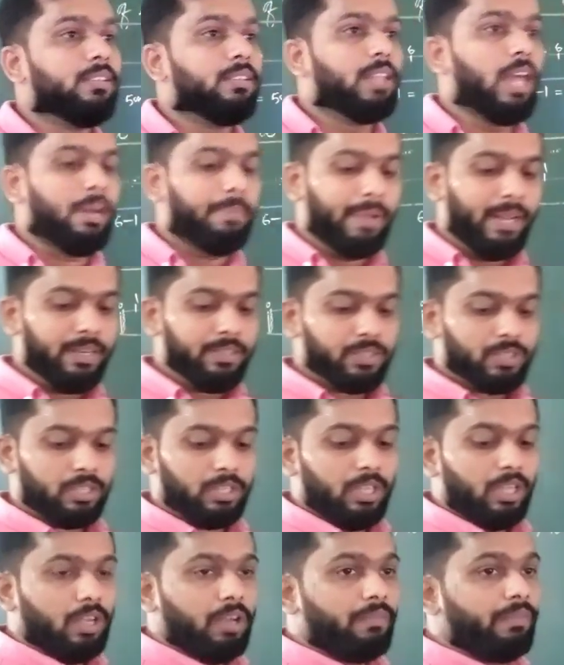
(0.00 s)
That
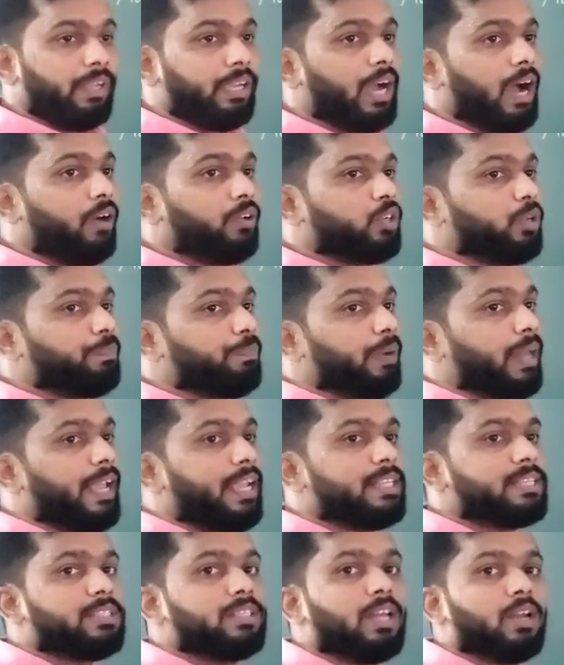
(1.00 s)
means we have to
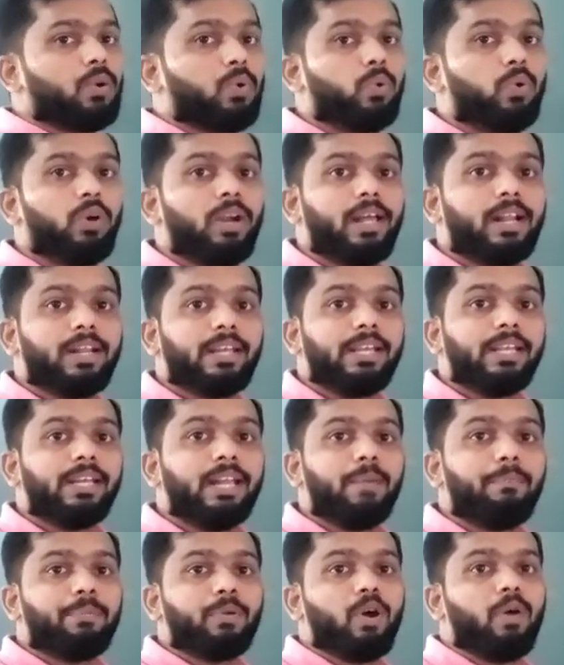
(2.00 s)
place the ruler in
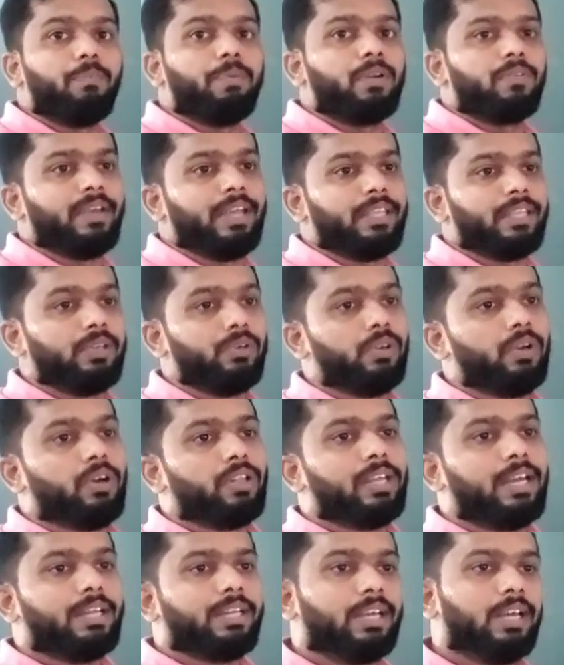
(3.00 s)
a proper way. You know
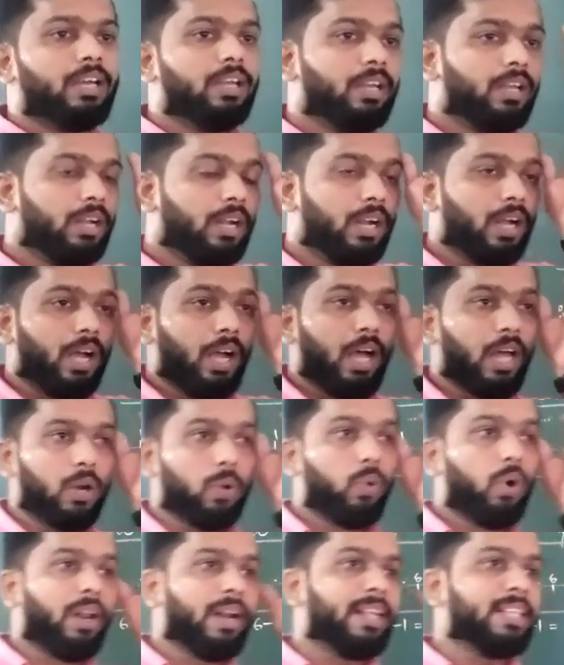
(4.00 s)
that
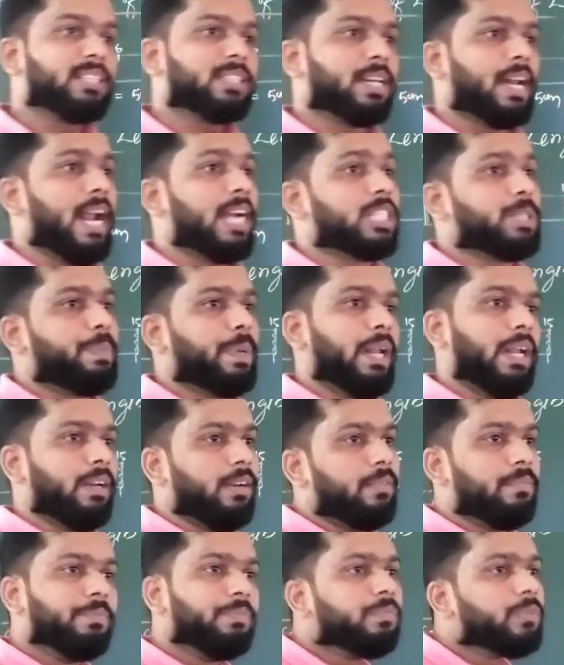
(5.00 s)
ruler is
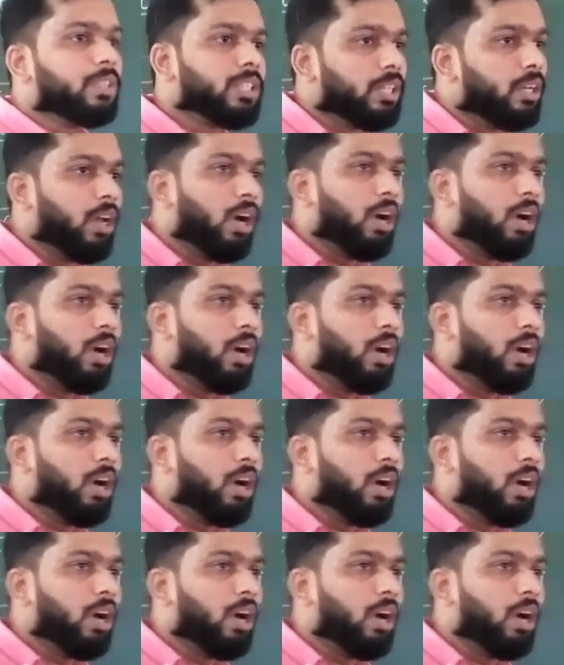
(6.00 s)
transparent, is it